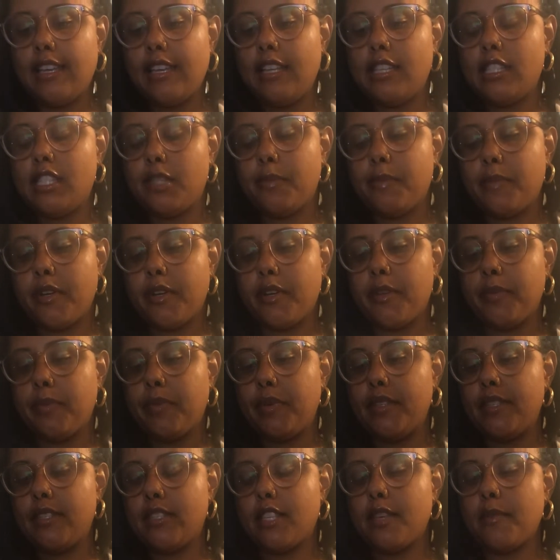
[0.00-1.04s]
Spirit,
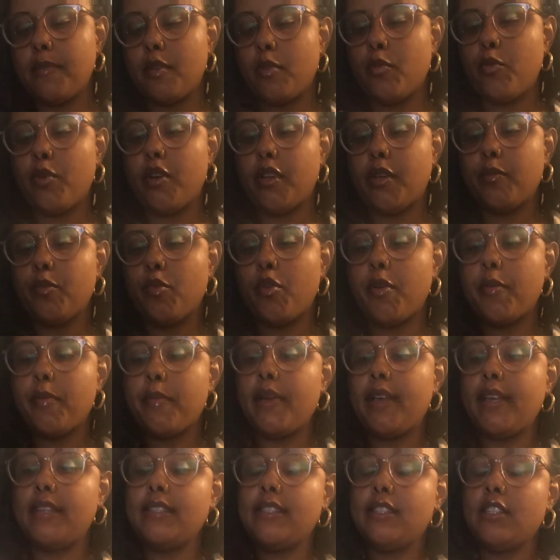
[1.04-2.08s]
please give me one more
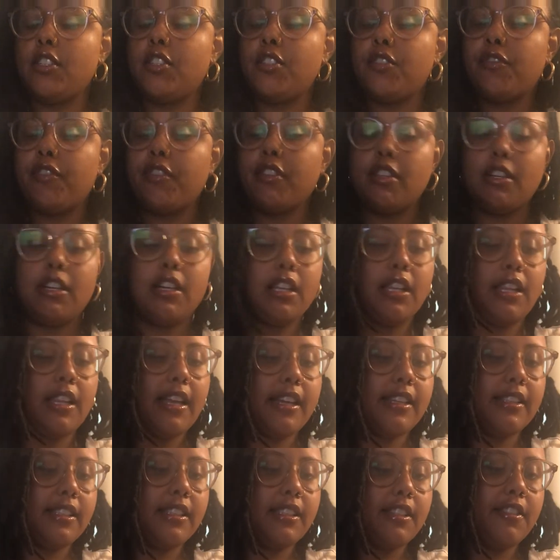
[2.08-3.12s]
message for the
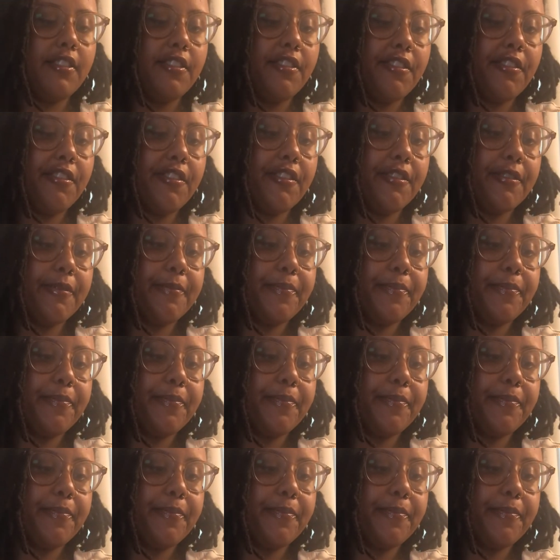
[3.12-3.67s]
collective.